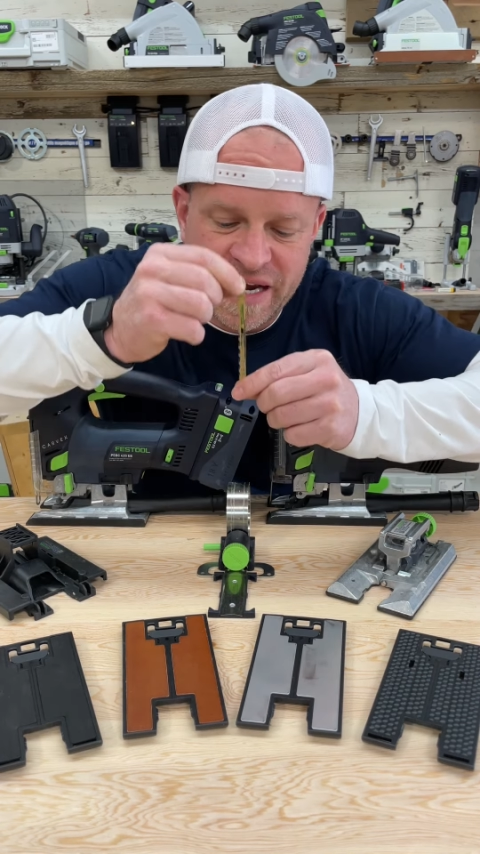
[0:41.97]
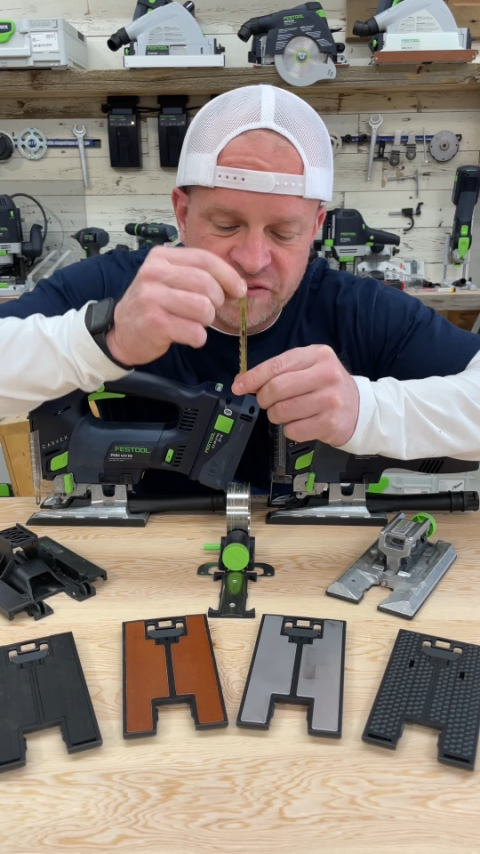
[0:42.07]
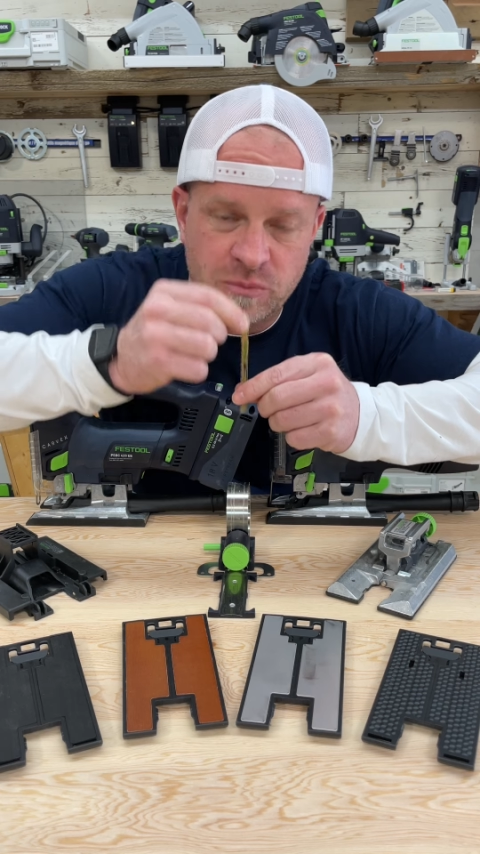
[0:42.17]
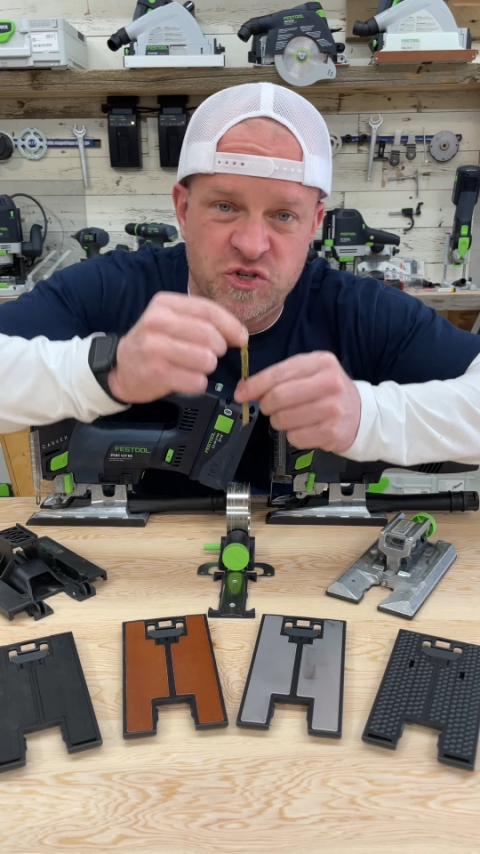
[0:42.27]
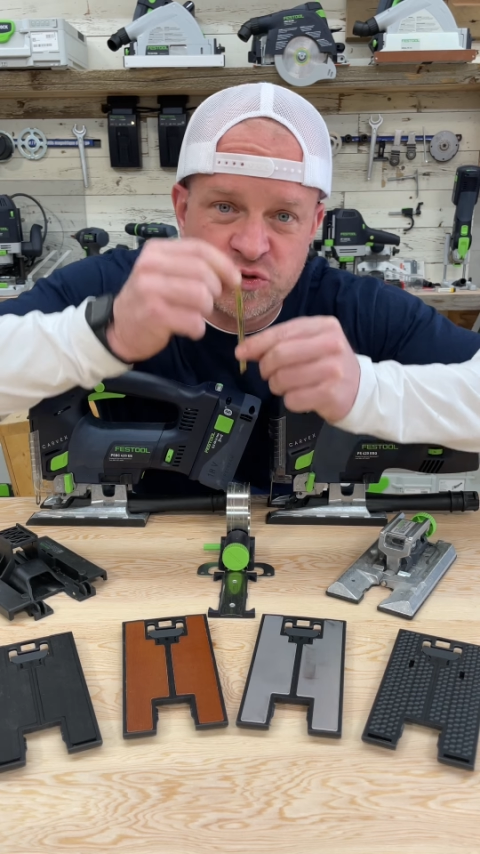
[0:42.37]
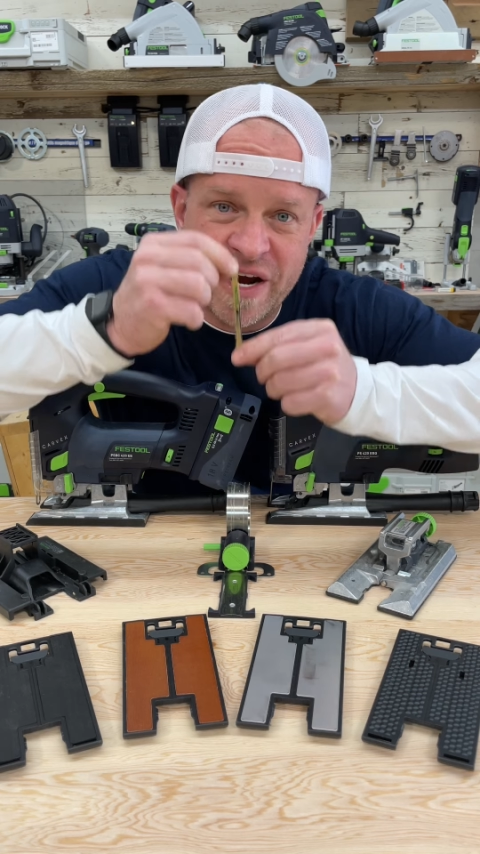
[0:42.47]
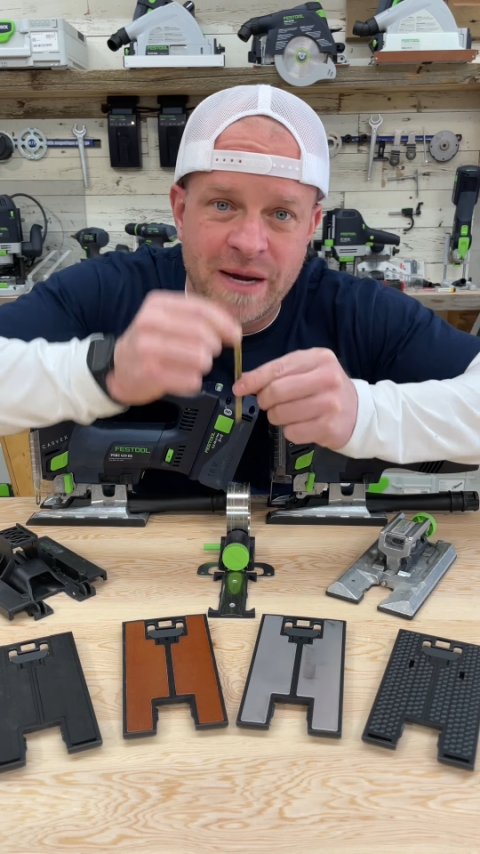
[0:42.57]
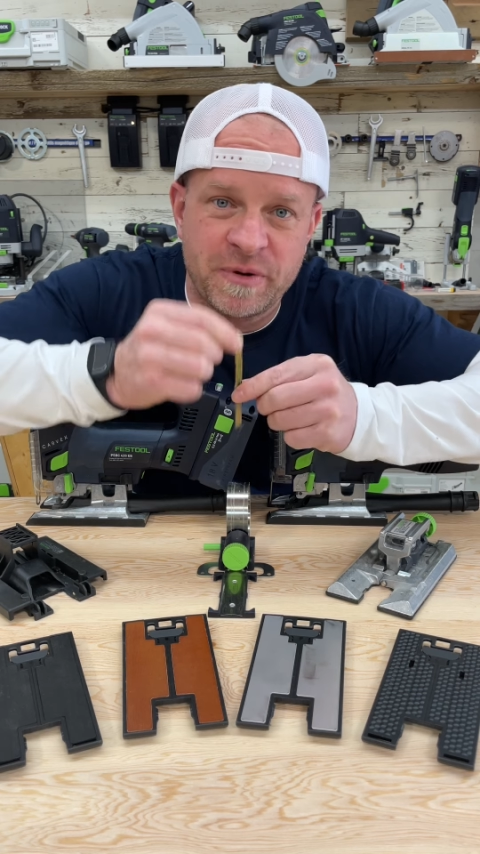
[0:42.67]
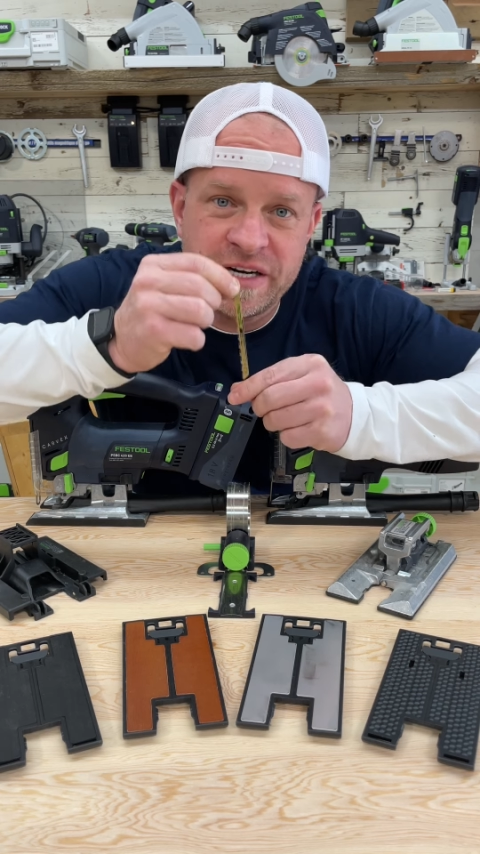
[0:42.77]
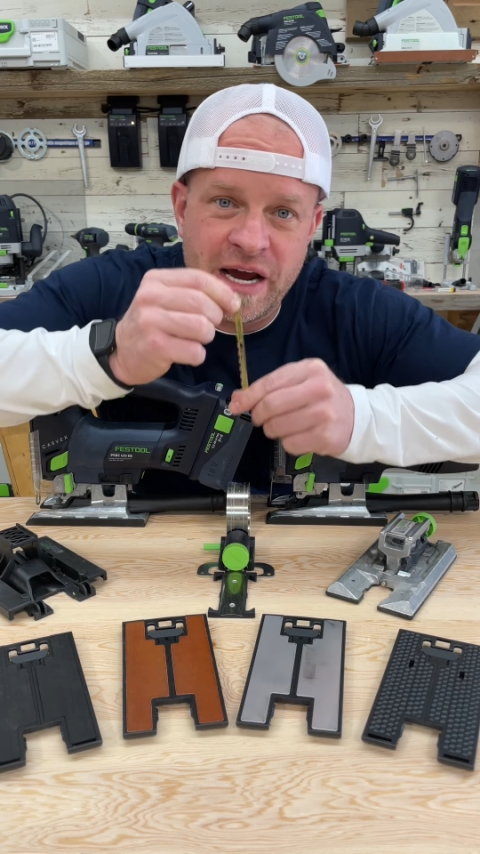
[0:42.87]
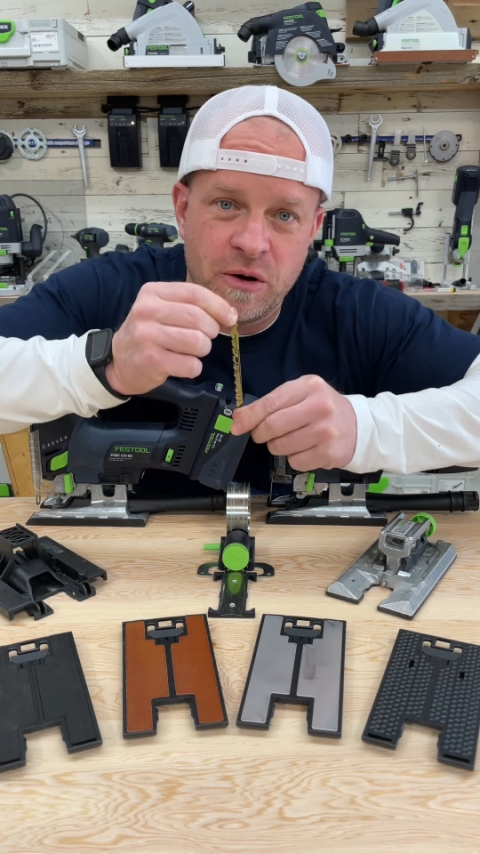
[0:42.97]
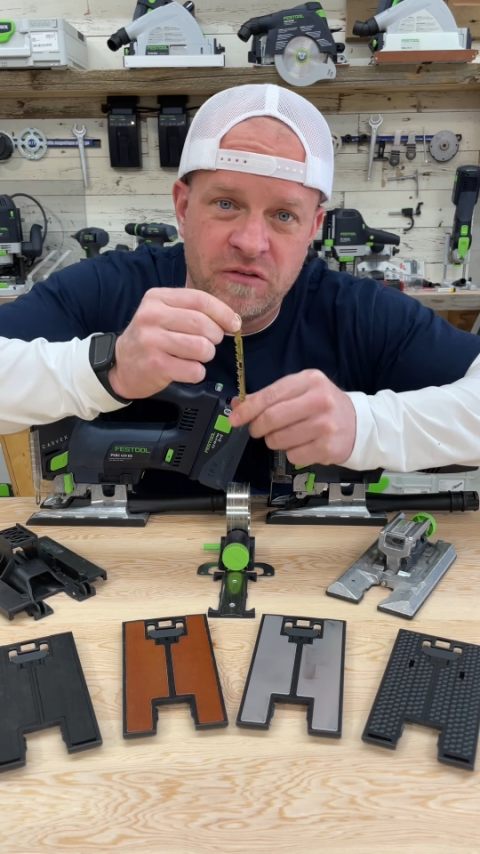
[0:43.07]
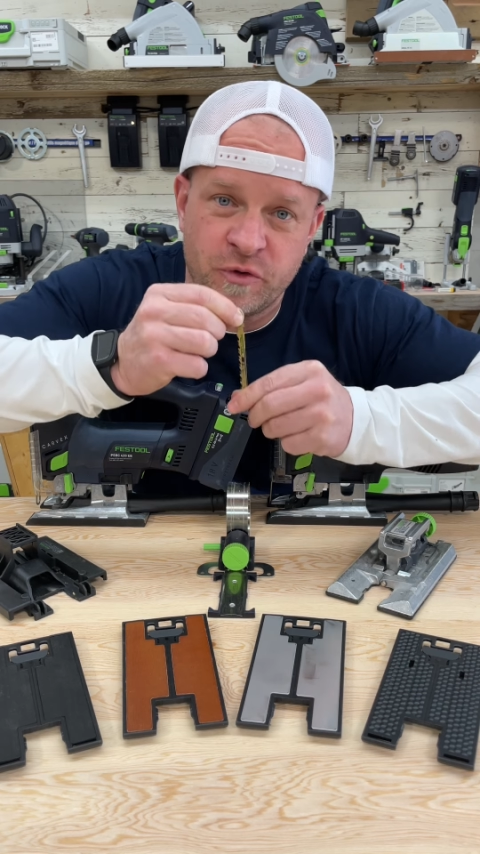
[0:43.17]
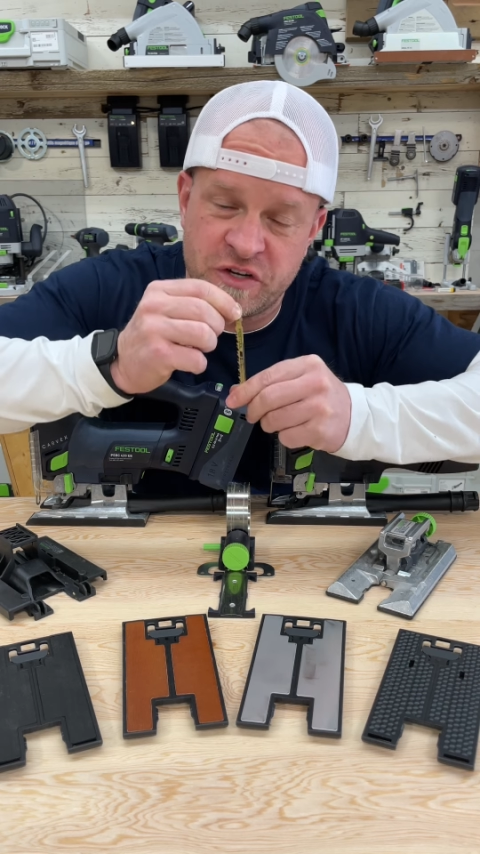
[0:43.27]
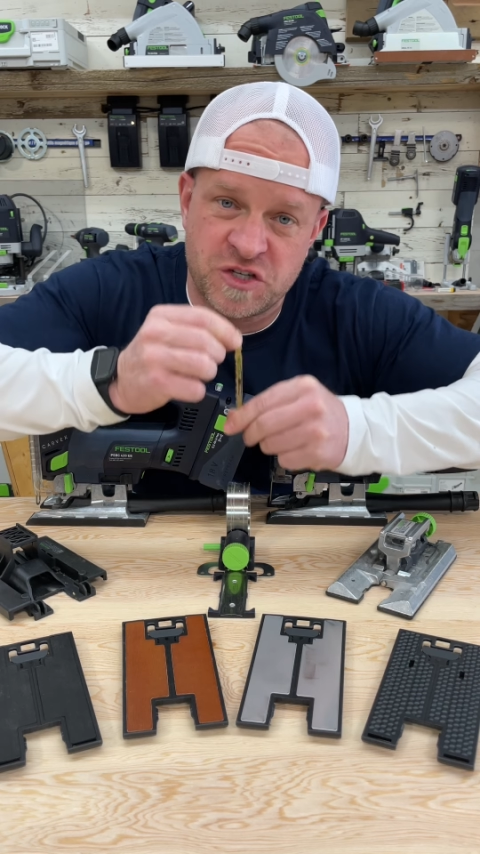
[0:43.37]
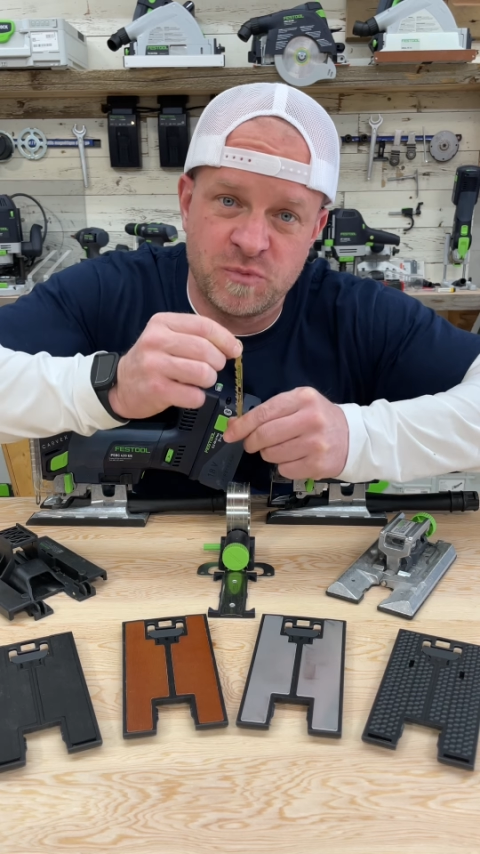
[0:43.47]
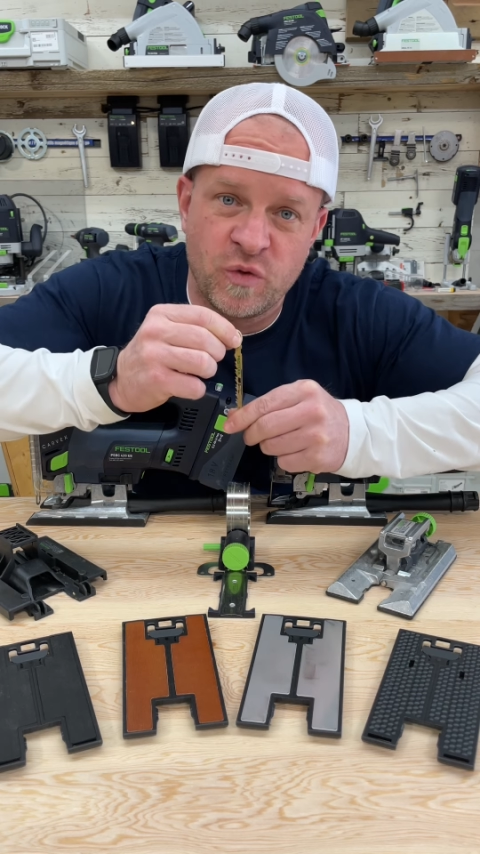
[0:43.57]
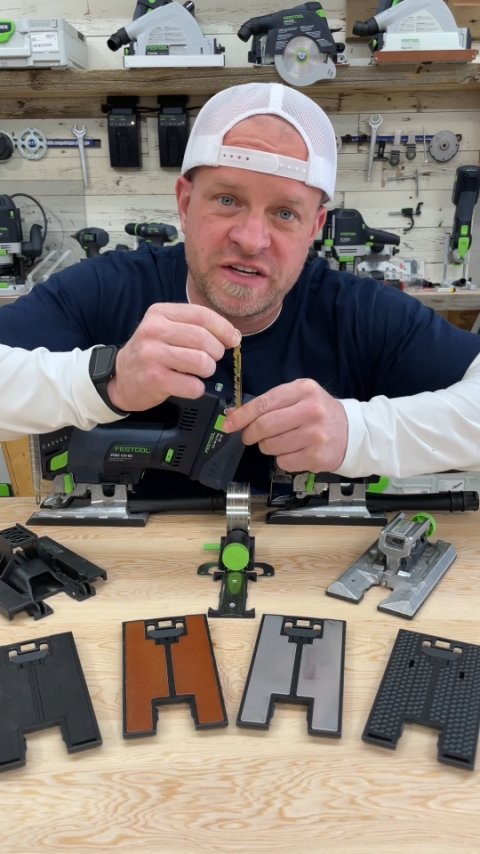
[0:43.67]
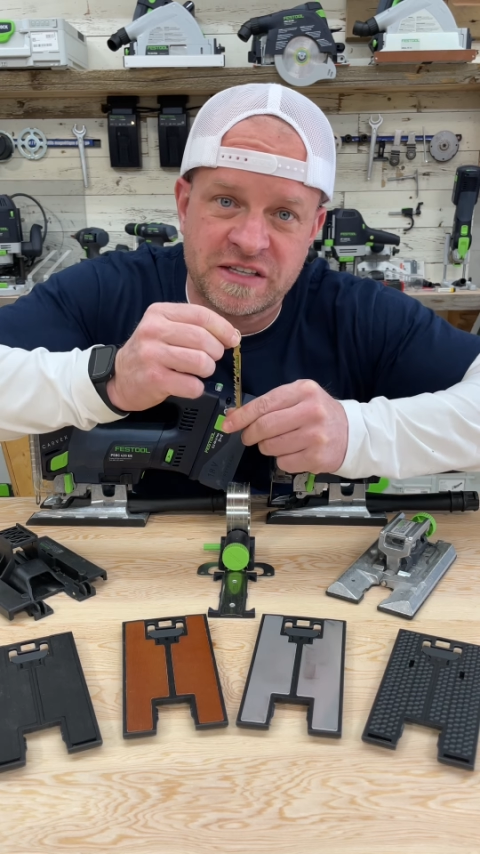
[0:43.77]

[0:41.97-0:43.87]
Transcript: from straight up and down for the smoothest,